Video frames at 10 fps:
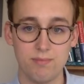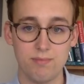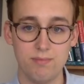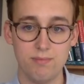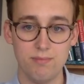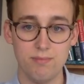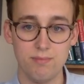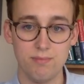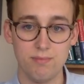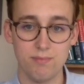
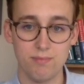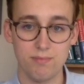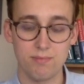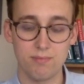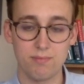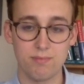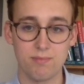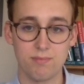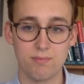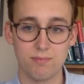
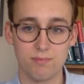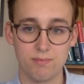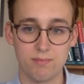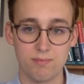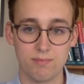The person shown says nothing.